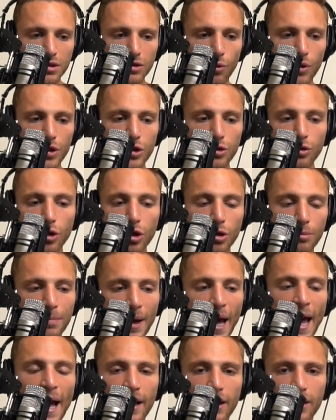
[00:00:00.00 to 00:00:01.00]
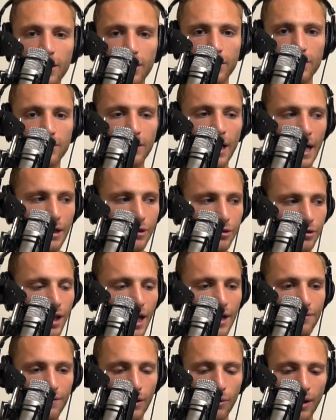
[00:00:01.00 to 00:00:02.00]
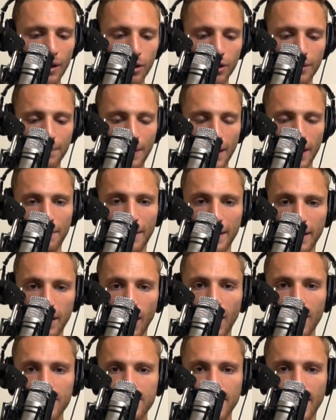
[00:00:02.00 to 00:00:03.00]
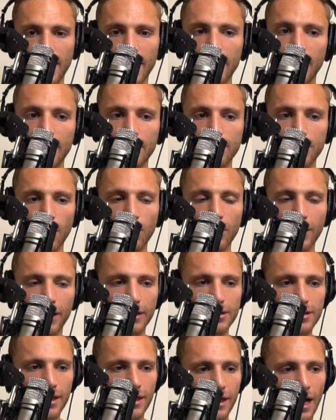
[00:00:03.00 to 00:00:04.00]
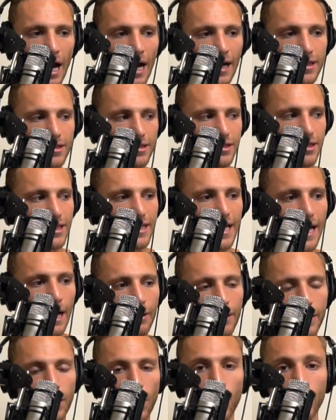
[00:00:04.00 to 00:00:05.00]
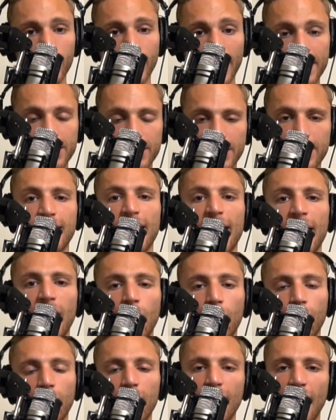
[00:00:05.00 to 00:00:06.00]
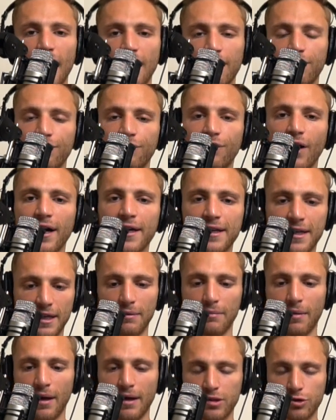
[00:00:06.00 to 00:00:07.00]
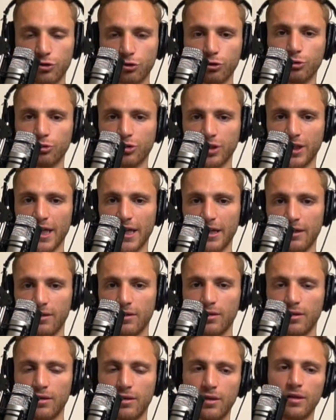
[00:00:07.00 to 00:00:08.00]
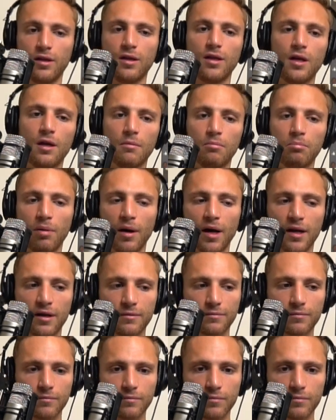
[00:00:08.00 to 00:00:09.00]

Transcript: when you look back at your life, like when I look back at my content and dunking is like, I can see how they all led to now and finding my true skin. But